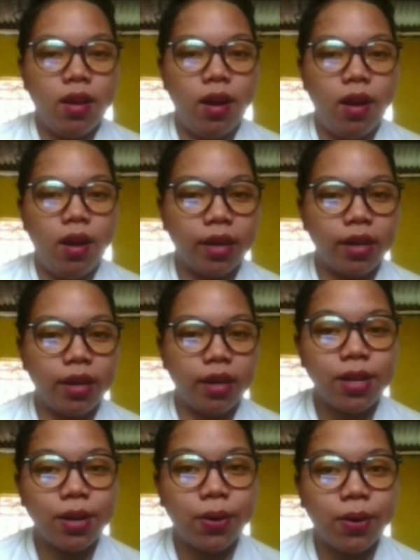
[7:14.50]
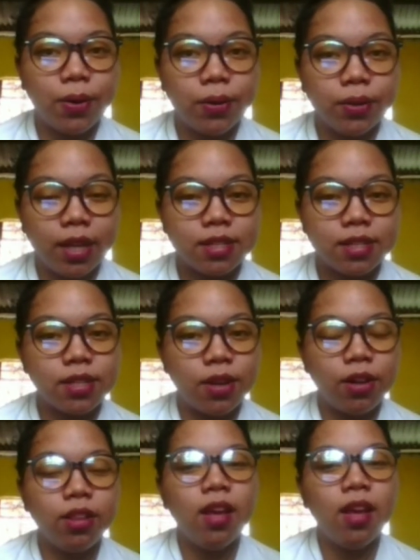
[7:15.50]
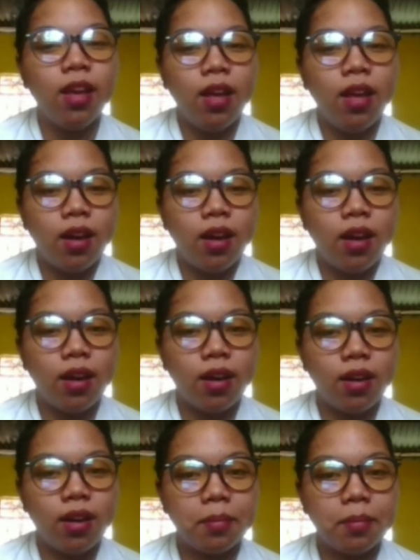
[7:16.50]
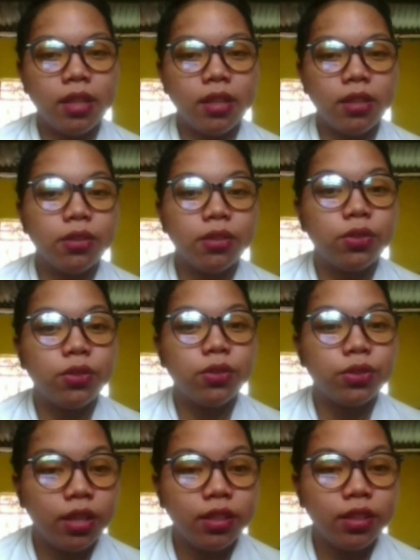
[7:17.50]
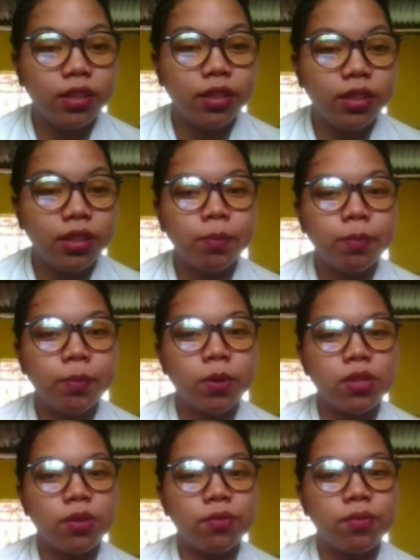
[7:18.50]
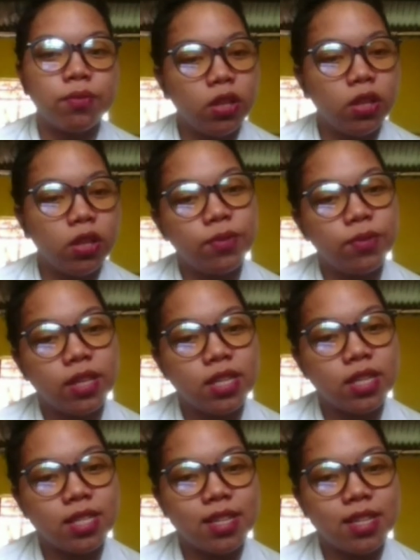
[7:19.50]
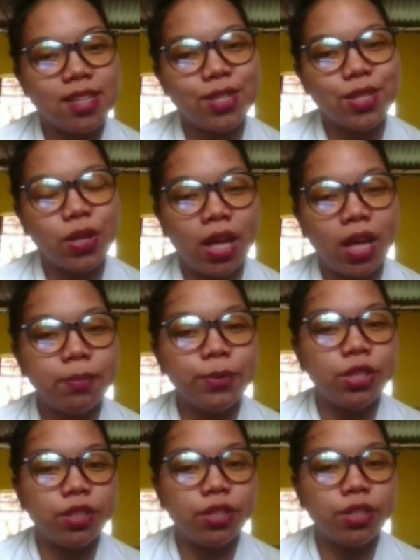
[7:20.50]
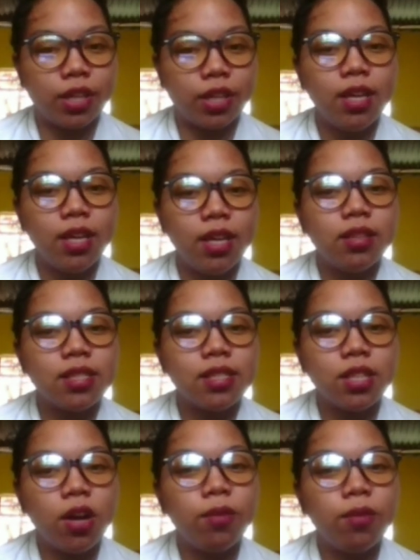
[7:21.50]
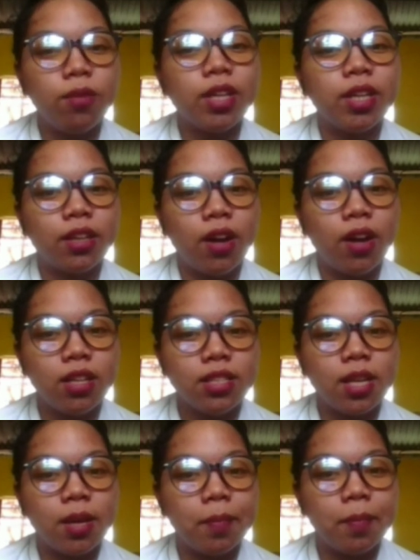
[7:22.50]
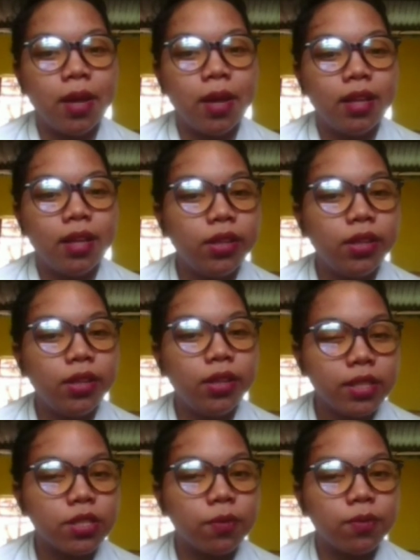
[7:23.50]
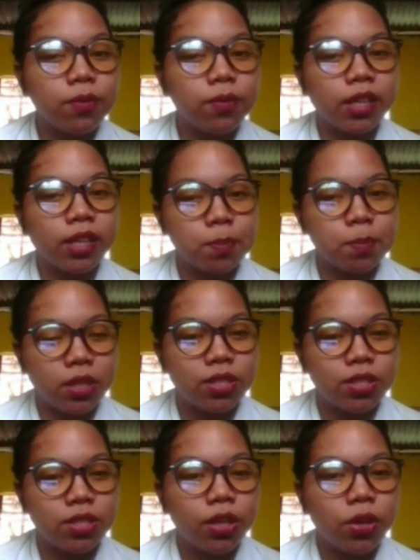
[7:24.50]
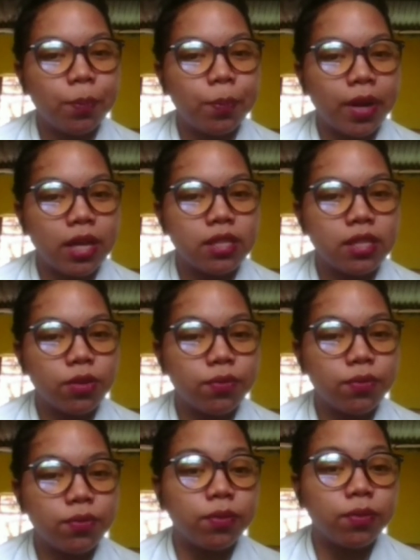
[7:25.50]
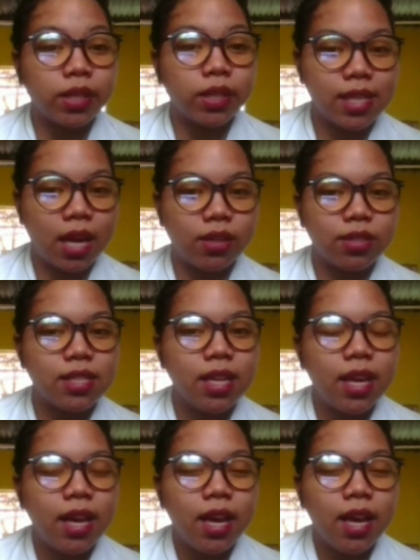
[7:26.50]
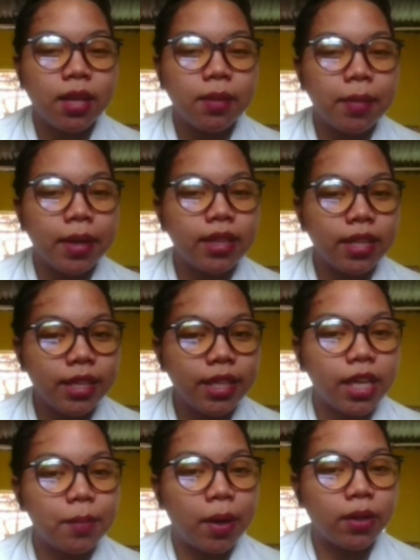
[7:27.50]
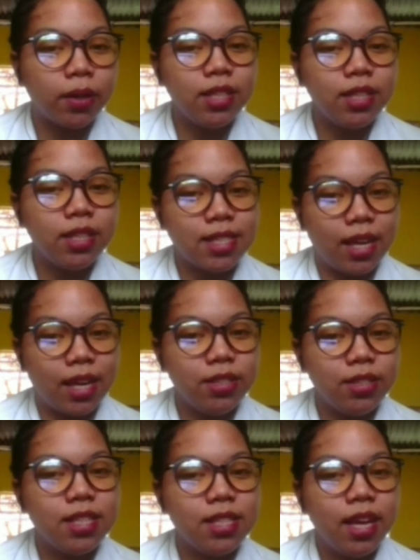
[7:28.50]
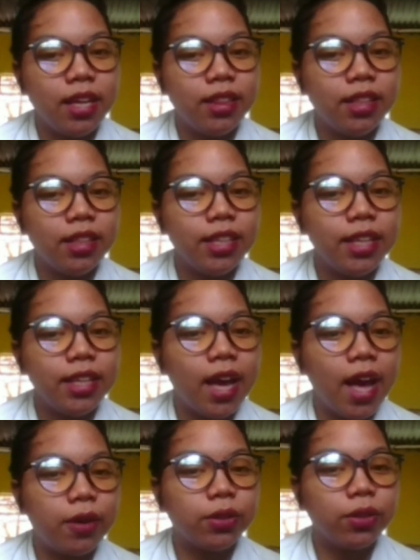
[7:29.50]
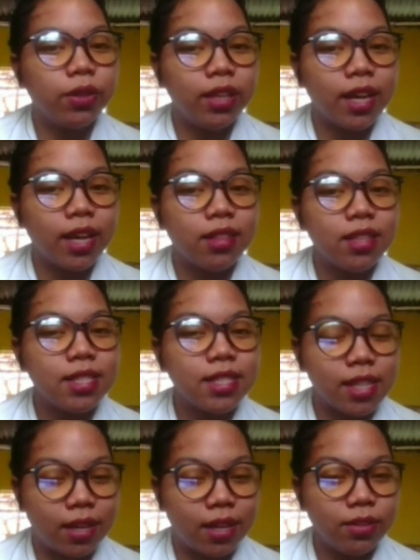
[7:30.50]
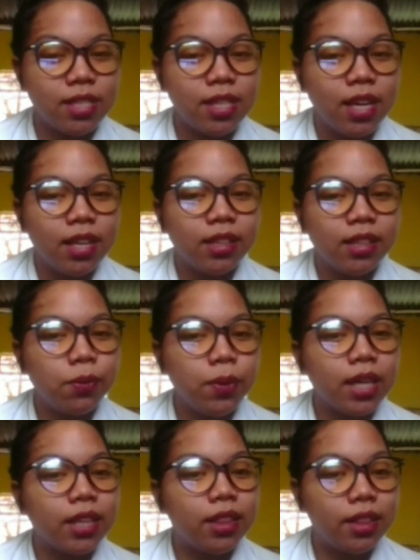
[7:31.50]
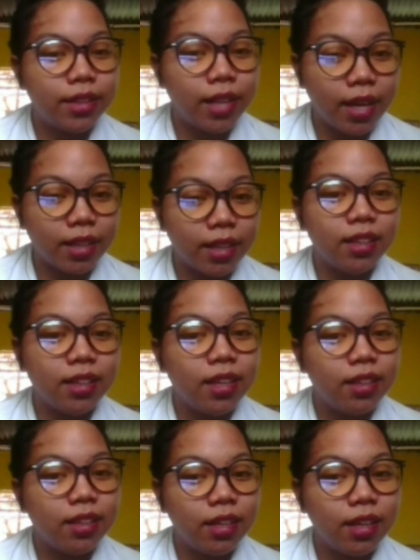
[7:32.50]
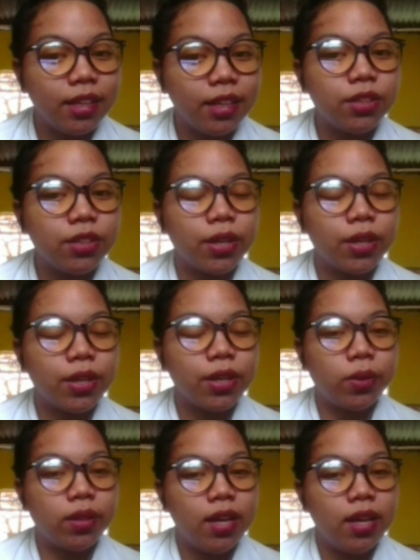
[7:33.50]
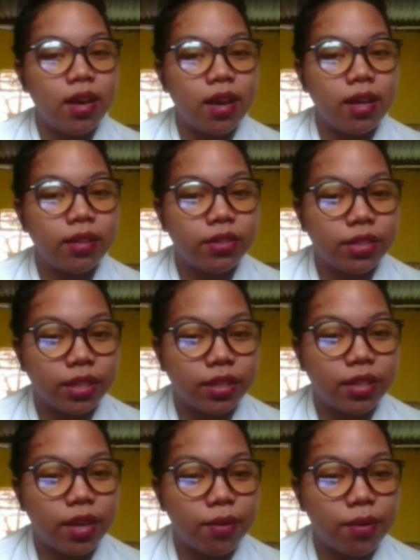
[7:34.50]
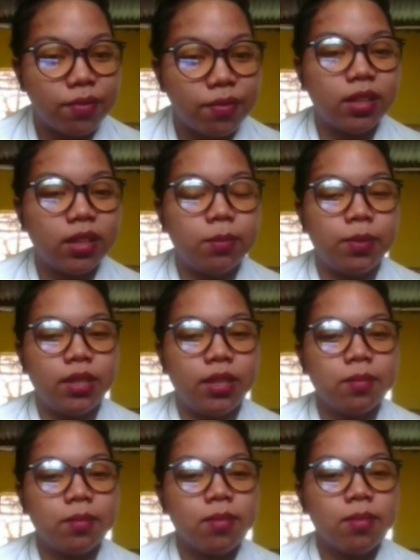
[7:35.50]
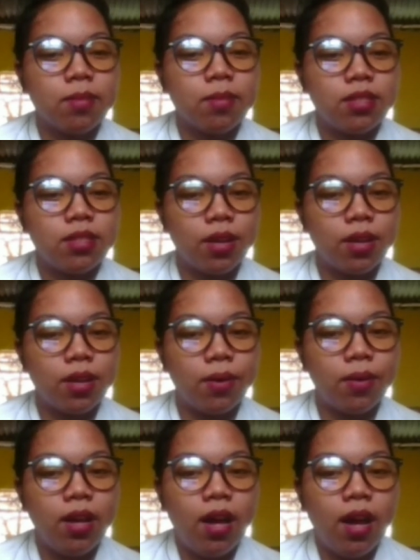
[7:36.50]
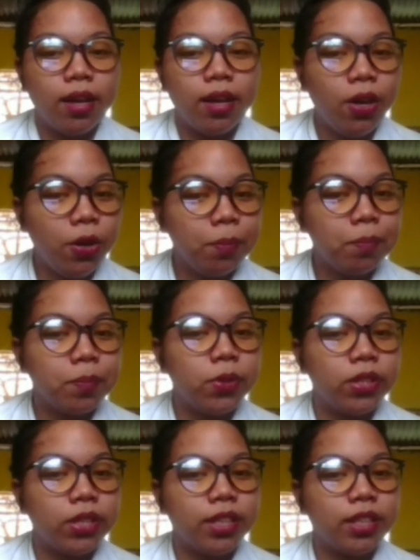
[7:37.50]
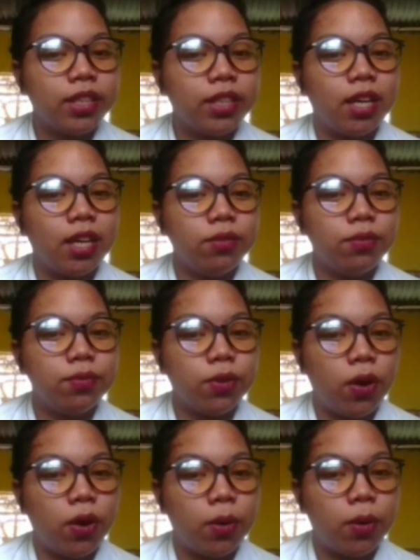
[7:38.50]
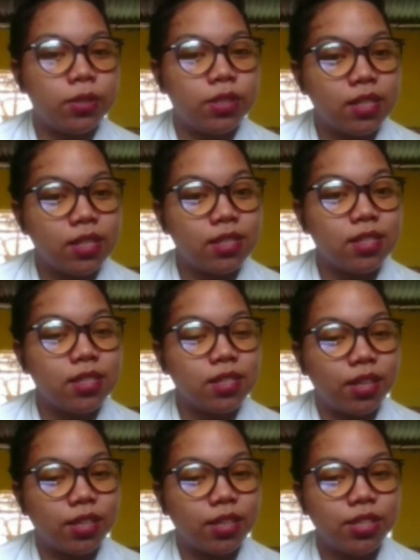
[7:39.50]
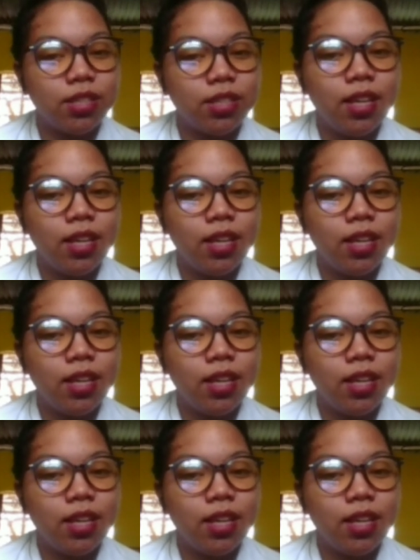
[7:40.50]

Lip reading: Okay, so that's all. In conclusion, the purpose of all of this is to help children discover the concept that the words of our speech comprise of different sounds. And by learning about these sounds and learning how to connect these sounds, that we can then learn to decode and read effectively. So, I hope you learned a lot from today's discussion.